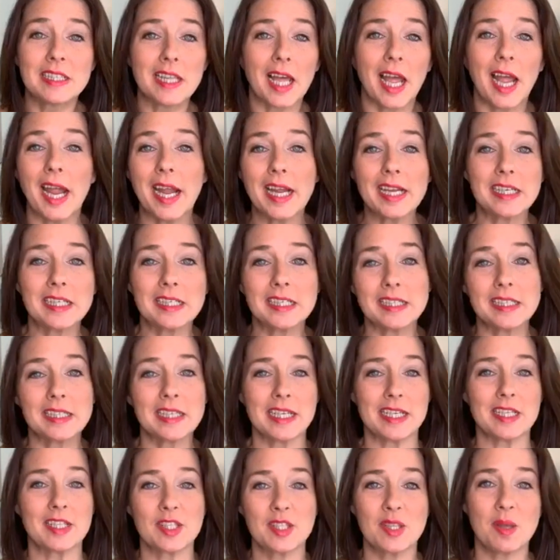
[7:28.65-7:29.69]
Like,
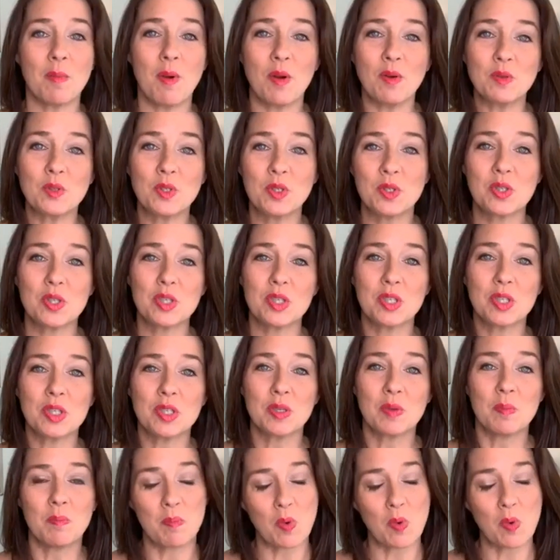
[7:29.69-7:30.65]
that's the most